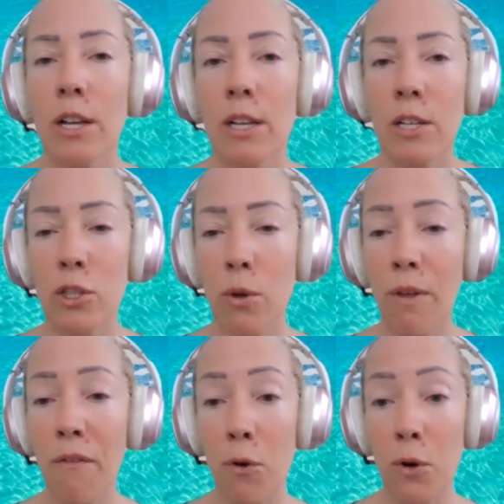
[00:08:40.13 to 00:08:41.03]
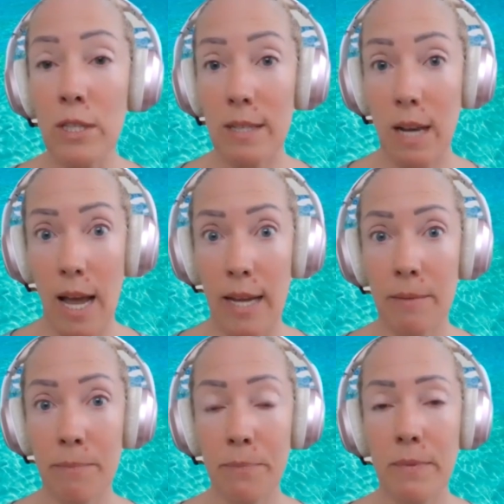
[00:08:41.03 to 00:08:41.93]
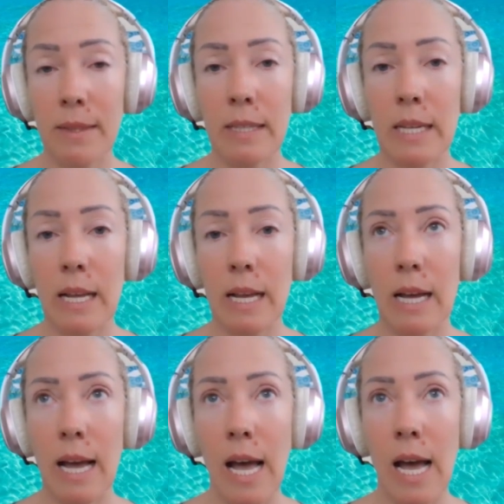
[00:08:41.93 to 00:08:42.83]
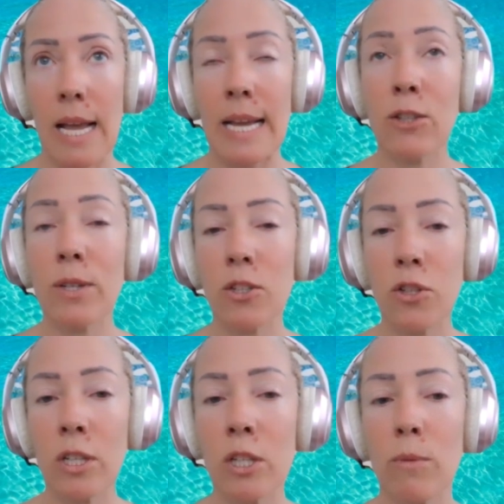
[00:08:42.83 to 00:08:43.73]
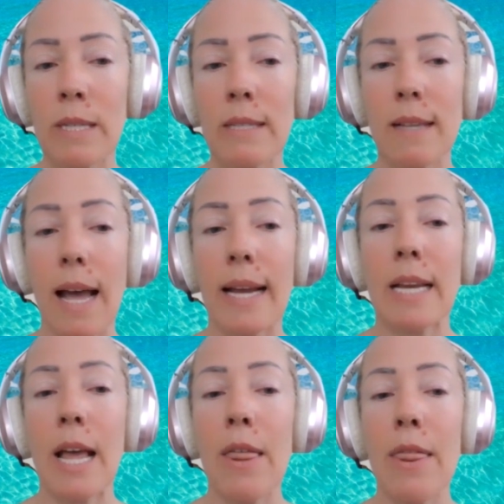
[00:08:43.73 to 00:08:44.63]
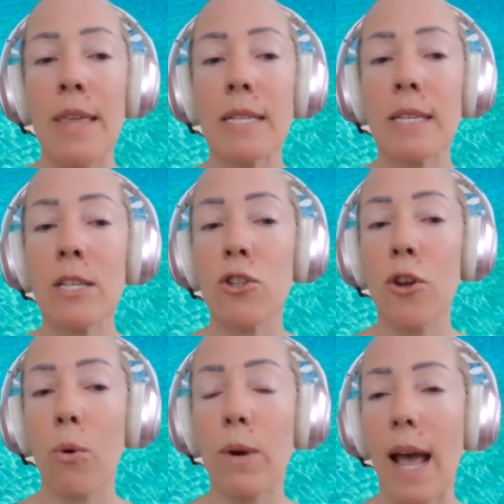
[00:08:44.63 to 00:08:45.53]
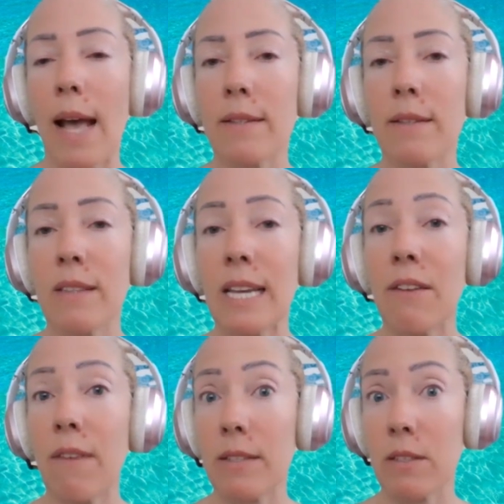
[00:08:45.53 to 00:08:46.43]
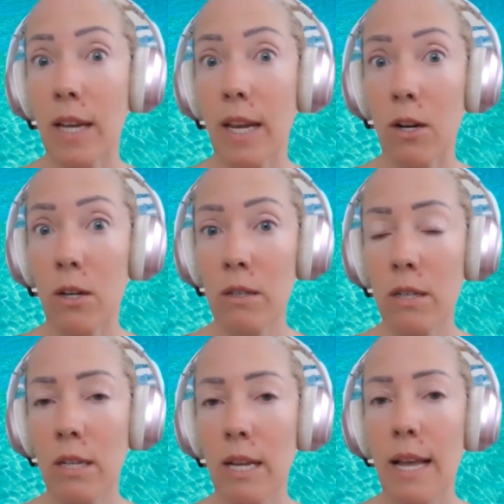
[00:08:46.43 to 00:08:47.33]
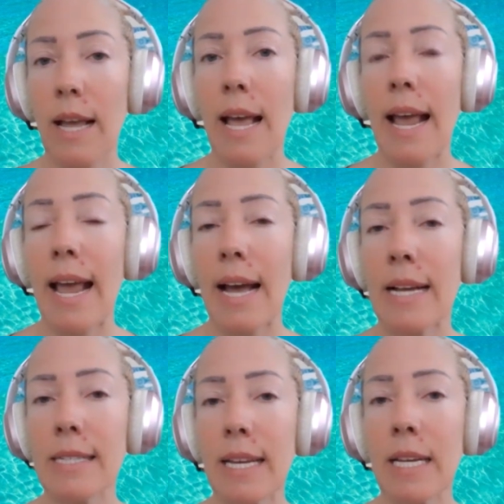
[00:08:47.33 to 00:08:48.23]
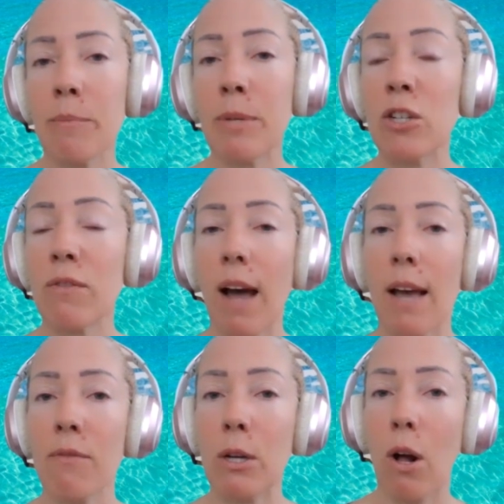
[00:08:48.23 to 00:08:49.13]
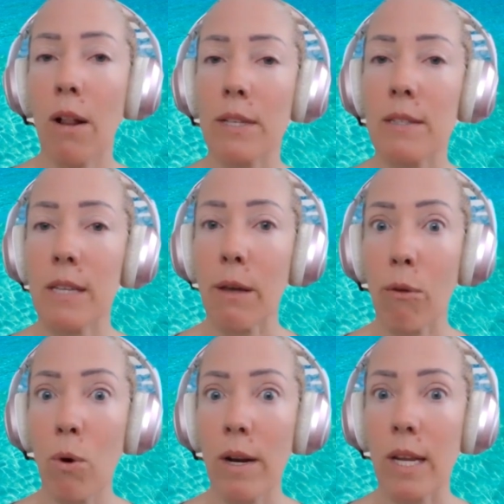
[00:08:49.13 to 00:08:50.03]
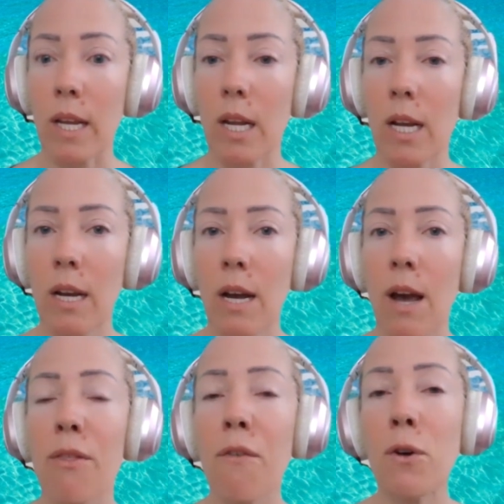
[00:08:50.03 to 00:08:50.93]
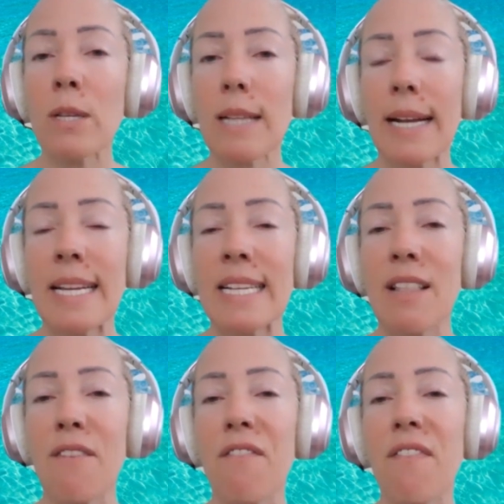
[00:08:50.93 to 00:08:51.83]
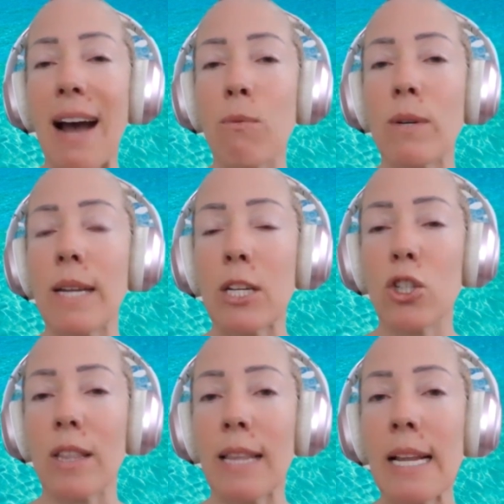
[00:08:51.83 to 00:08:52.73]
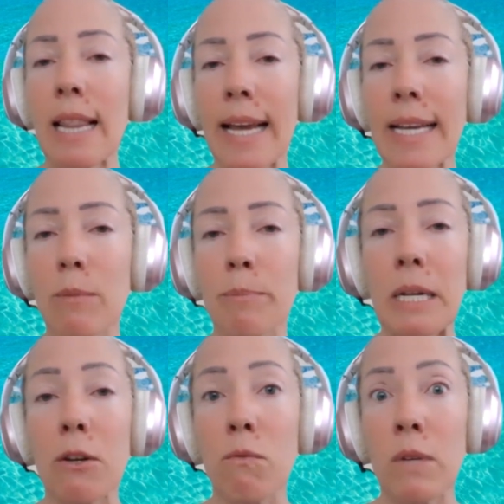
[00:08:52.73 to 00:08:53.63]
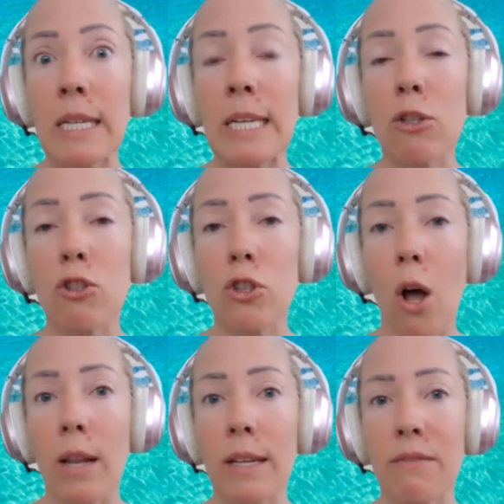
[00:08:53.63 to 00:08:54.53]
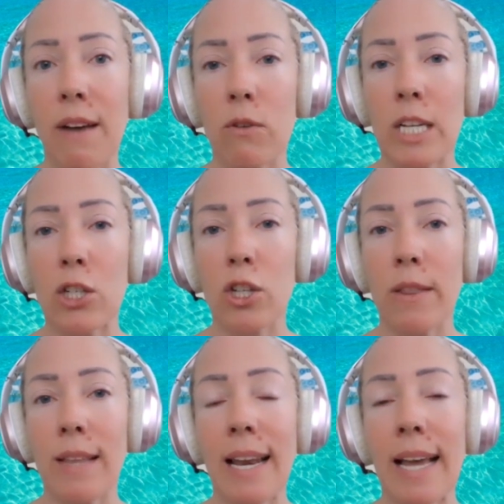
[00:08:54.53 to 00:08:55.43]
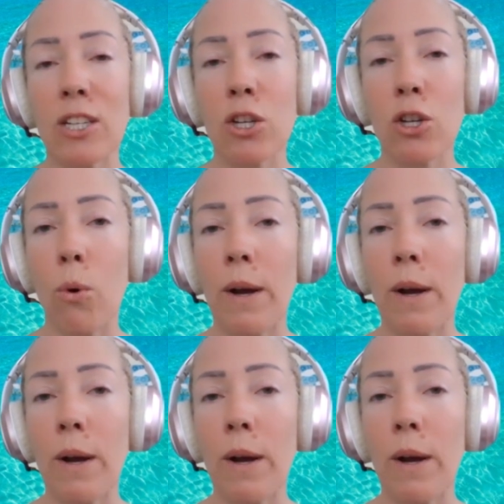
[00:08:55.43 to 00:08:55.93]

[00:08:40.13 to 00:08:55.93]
So the first line, in traditional human design, this is known as the investigator. And in BG5, we call this the authority. The first line is the foundation. They like to build a really solid foundation. They like to go